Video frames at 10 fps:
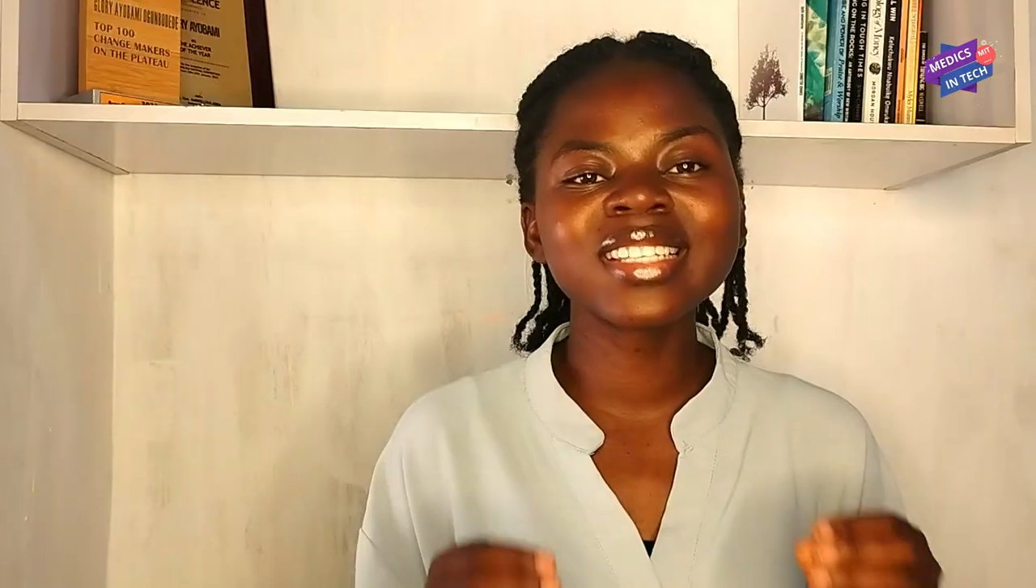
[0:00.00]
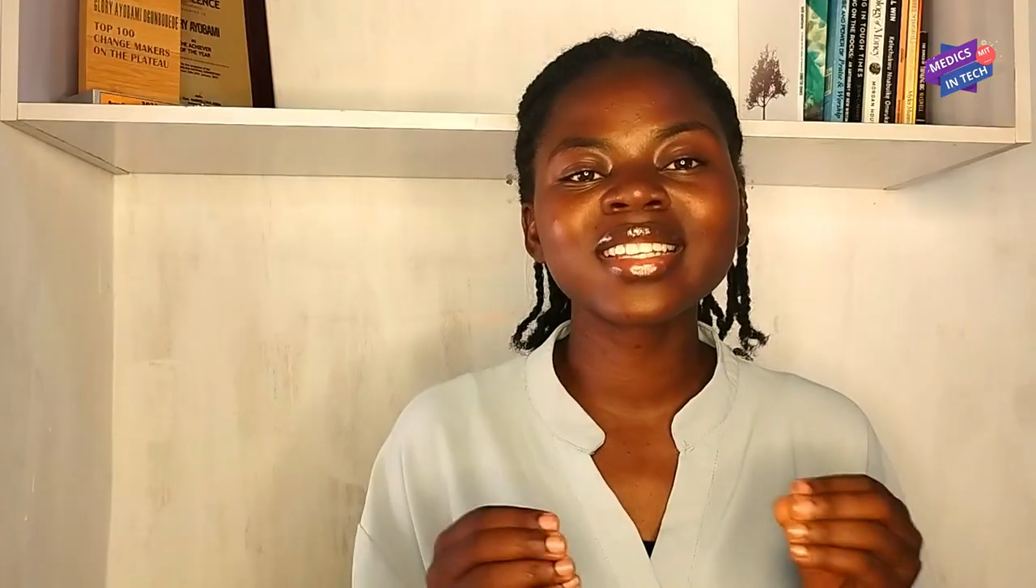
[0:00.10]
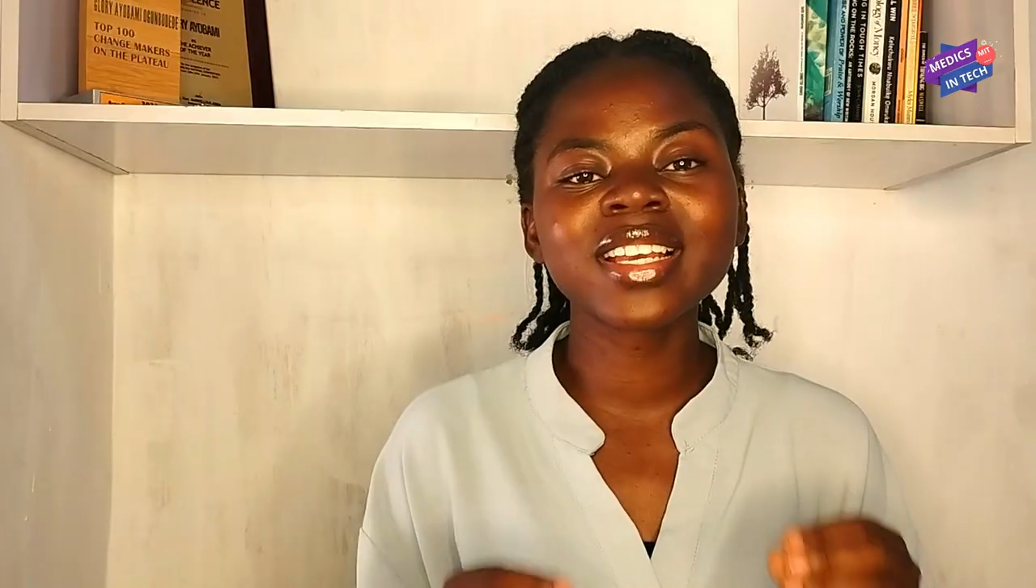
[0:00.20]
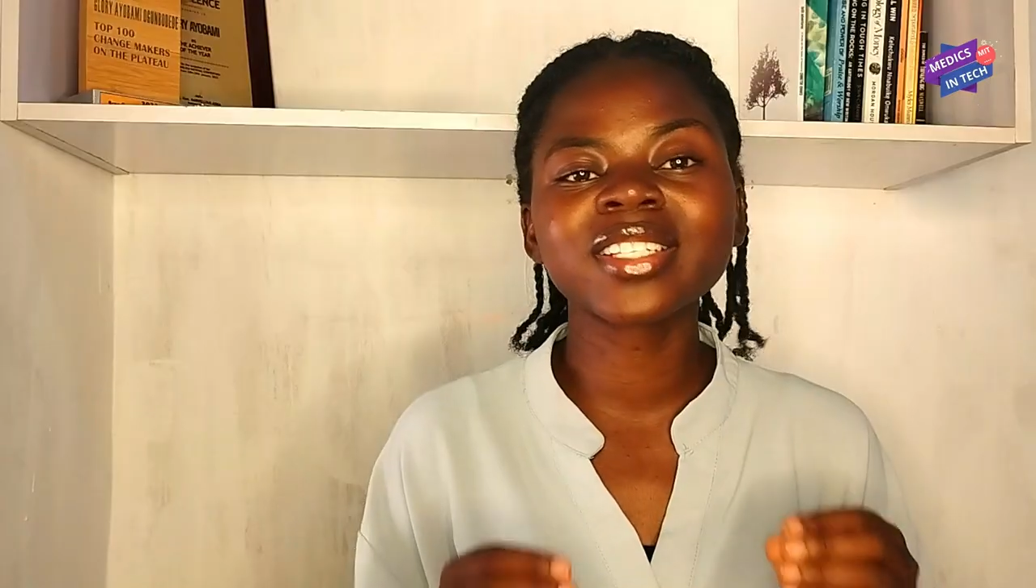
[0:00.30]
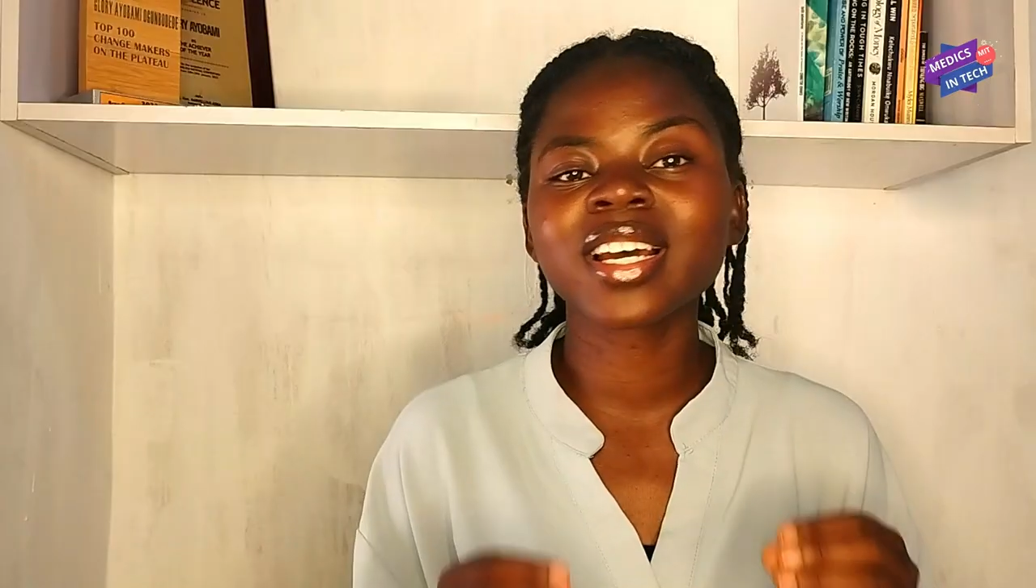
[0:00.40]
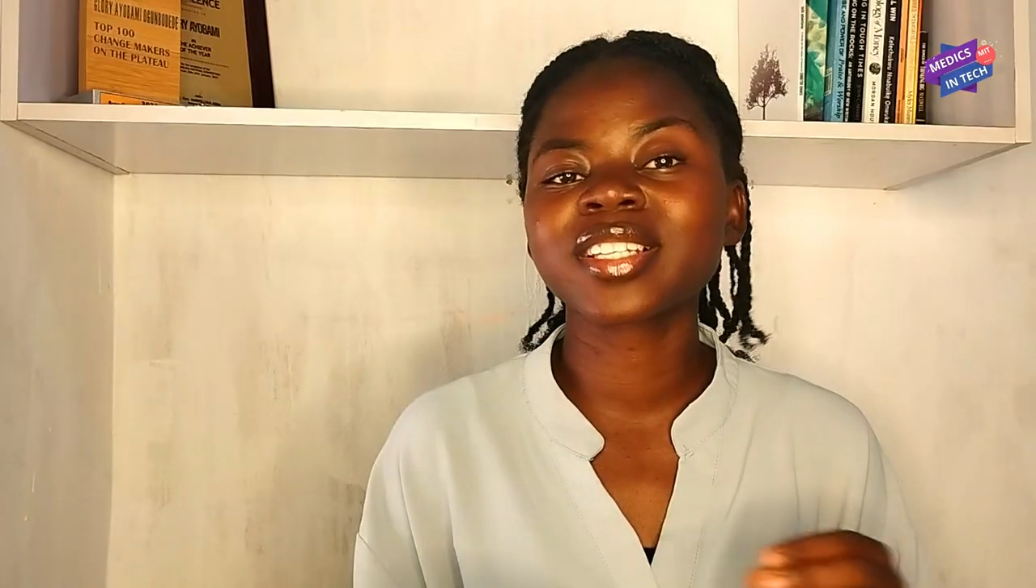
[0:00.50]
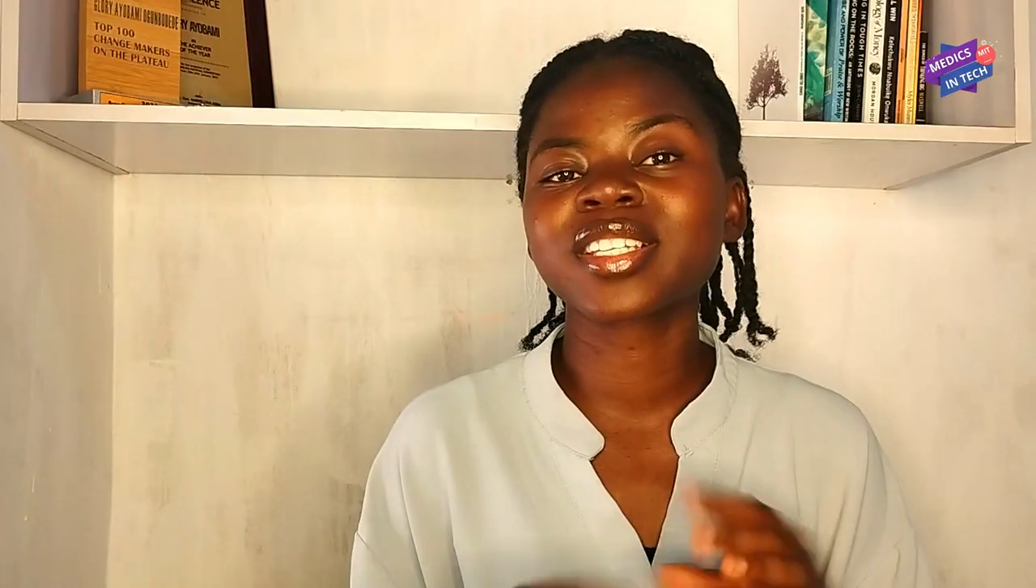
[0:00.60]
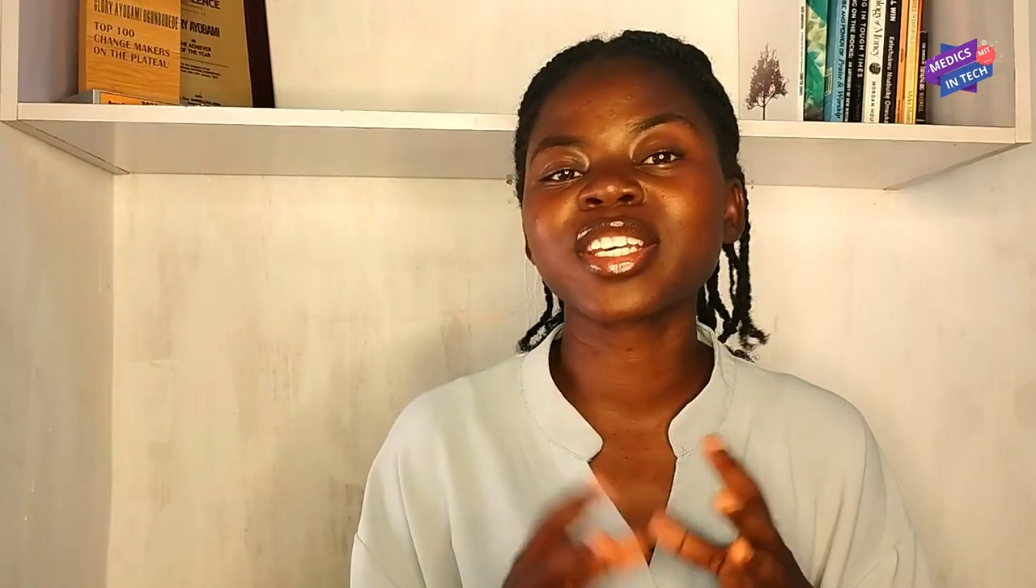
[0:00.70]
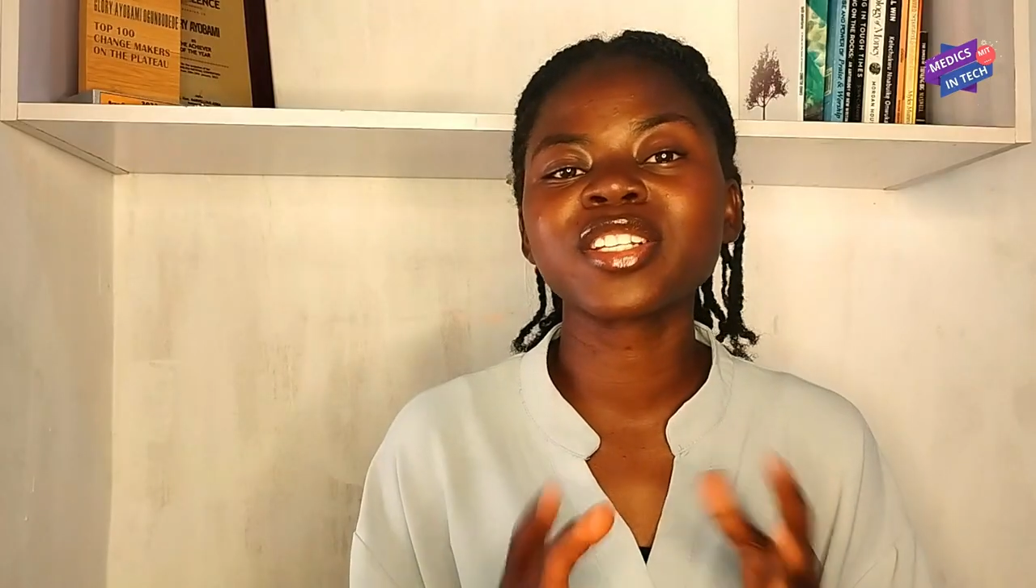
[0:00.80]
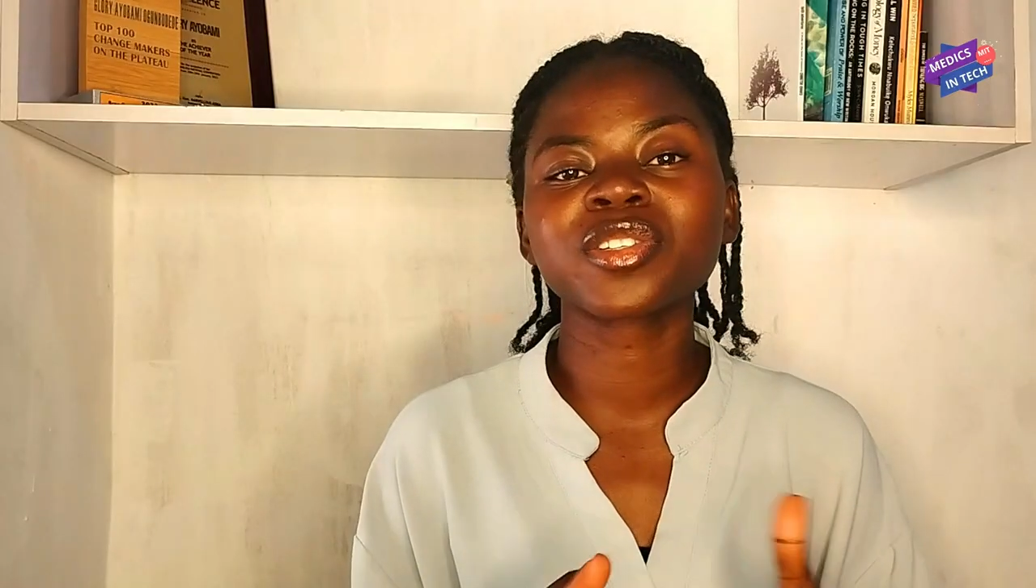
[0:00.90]

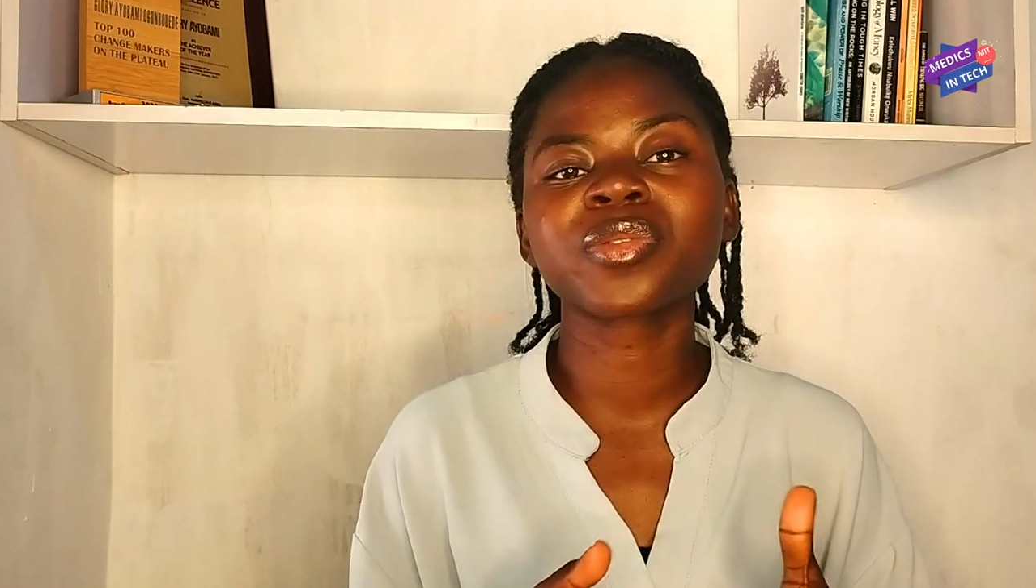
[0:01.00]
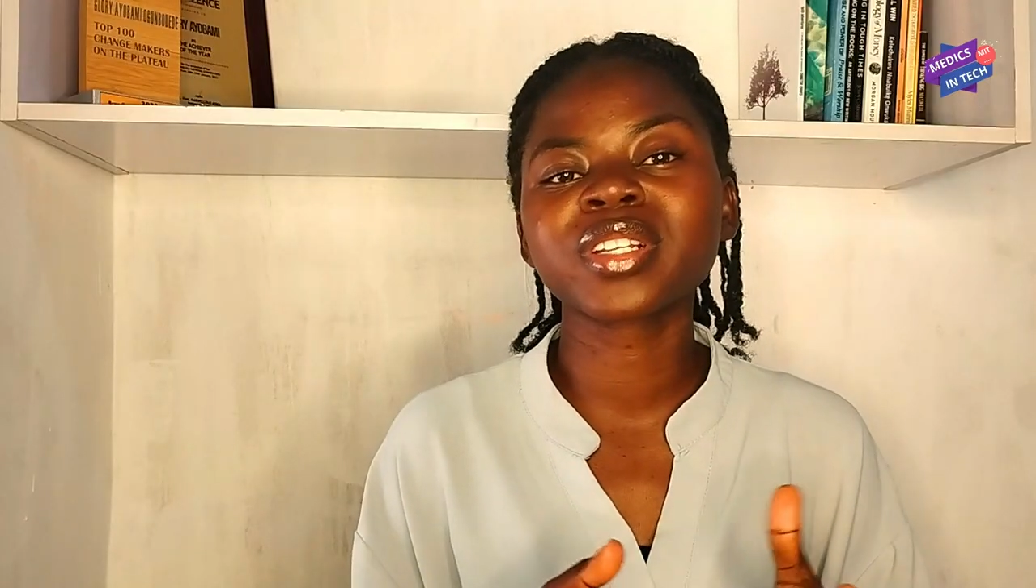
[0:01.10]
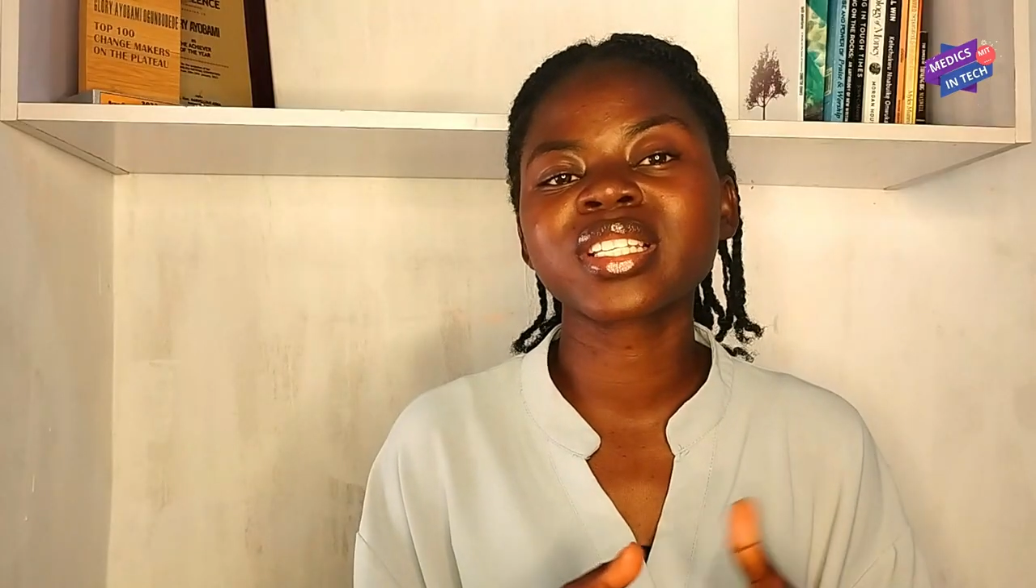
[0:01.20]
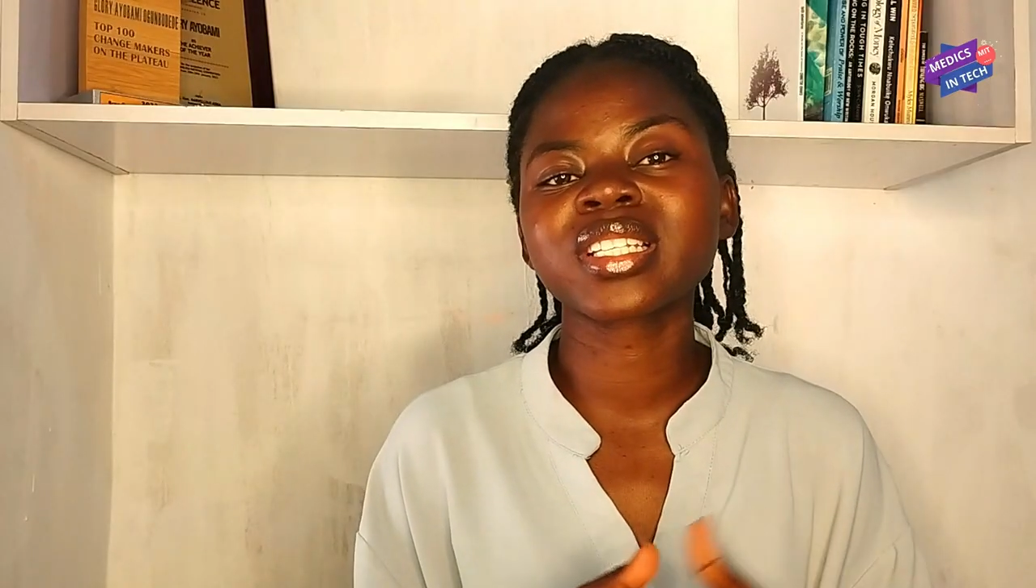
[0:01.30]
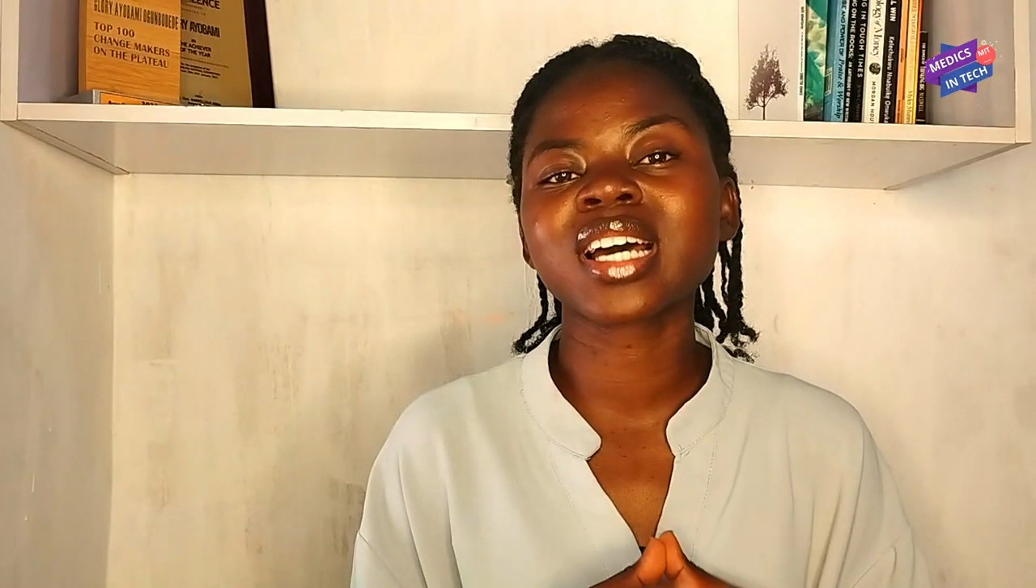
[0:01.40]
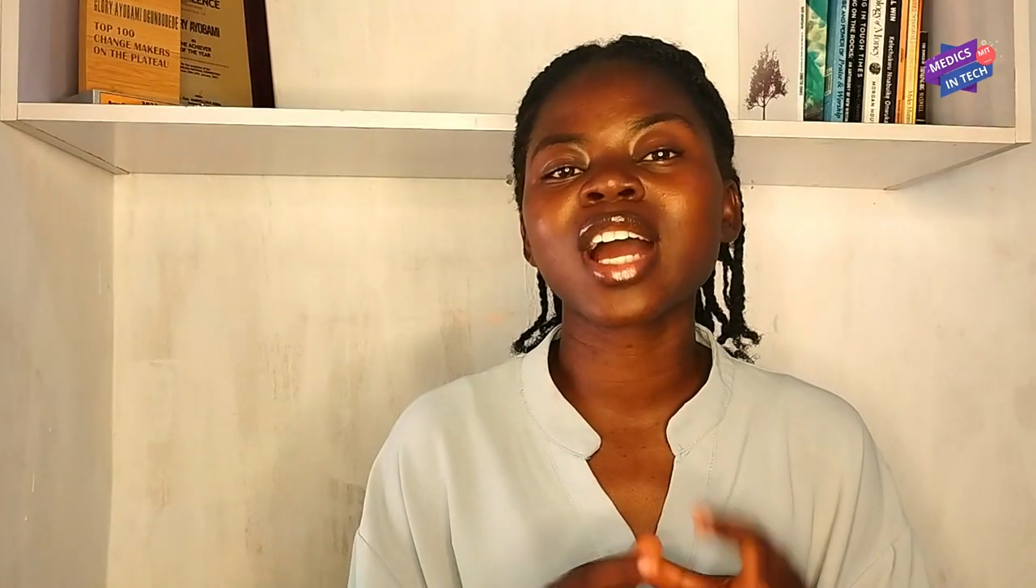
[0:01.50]
HIC integrates data